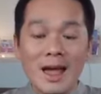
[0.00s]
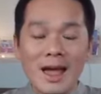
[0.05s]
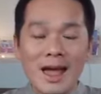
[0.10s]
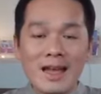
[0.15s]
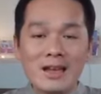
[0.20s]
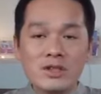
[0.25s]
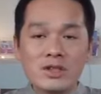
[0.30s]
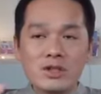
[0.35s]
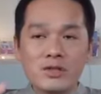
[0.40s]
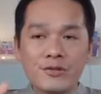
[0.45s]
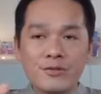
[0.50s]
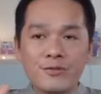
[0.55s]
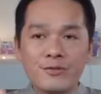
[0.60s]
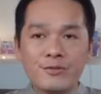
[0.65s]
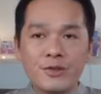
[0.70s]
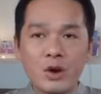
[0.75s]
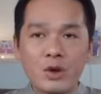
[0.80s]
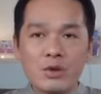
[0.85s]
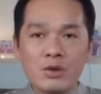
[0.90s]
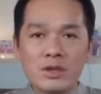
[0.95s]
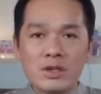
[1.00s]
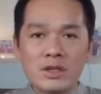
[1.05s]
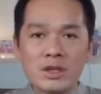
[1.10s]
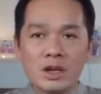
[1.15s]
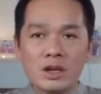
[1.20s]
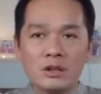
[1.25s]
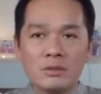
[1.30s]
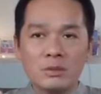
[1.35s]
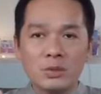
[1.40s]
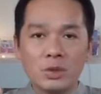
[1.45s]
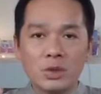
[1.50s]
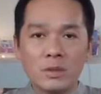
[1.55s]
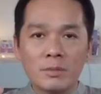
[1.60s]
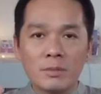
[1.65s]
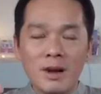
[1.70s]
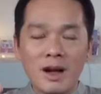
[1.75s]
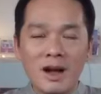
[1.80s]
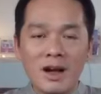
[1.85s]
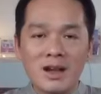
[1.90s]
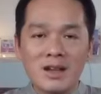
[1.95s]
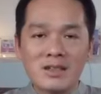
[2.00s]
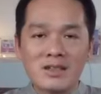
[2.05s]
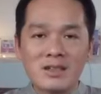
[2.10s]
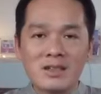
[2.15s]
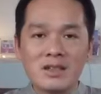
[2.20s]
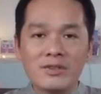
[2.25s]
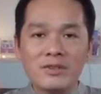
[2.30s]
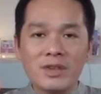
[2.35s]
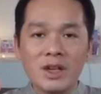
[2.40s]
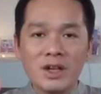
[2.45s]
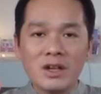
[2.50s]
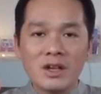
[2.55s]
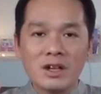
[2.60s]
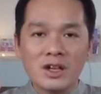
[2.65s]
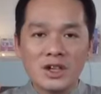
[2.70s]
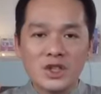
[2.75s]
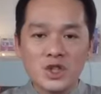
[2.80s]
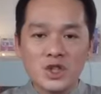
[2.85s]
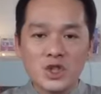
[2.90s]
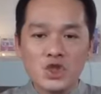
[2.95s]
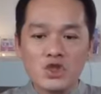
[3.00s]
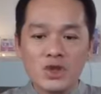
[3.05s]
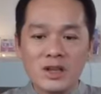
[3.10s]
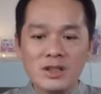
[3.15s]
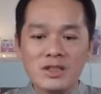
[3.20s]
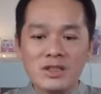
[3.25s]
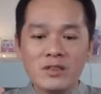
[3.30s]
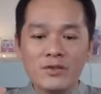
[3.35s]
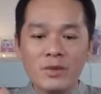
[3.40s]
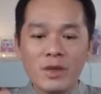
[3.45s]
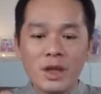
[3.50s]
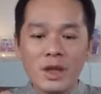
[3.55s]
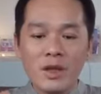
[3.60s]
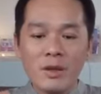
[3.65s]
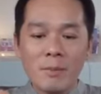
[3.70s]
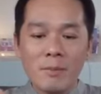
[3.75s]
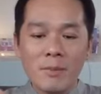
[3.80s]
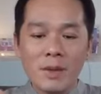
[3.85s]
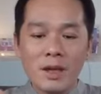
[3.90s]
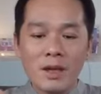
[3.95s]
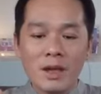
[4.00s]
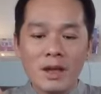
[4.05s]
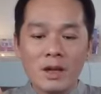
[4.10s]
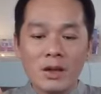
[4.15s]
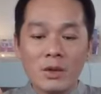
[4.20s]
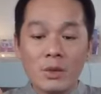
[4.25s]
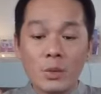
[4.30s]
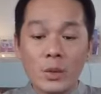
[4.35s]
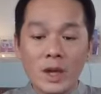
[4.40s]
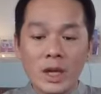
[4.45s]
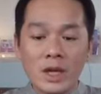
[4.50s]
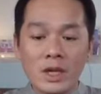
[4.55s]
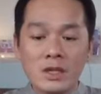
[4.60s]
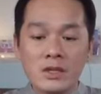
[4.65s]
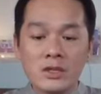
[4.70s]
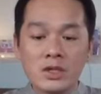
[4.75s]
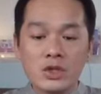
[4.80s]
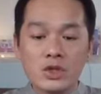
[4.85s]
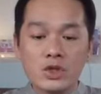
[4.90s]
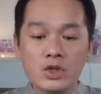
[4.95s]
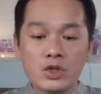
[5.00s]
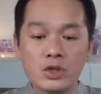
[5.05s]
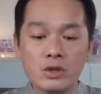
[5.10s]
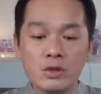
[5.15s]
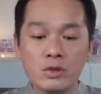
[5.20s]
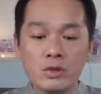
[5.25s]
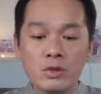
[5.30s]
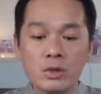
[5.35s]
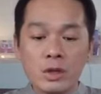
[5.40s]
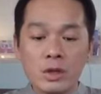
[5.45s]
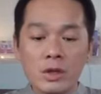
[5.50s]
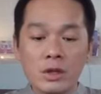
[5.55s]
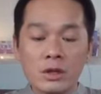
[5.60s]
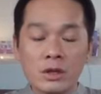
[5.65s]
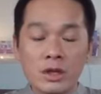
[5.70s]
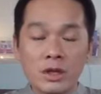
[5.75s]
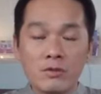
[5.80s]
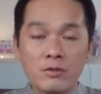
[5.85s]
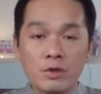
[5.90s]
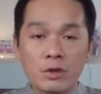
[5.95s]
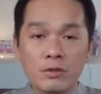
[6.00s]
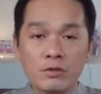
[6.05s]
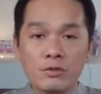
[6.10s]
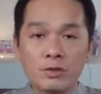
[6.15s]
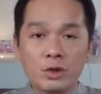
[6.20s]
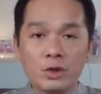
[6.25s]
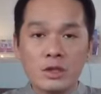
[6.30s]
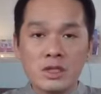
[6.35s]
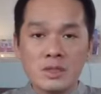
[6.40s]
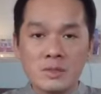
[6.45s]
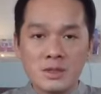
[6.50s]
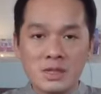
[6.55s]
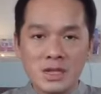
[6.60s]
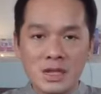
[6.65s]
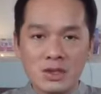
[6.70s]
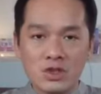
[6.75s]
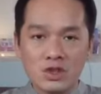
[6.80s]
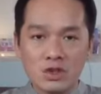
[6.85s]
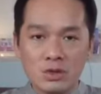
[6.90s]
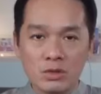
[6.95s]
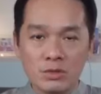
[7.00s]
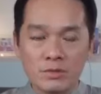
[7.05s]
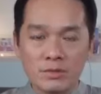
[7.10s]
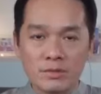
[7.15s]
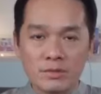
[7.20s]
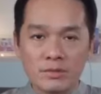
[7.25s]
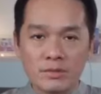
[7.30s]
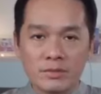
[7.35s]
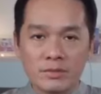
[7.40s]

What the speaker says: and to focus on more positive, constructive ways to live your fullest potential.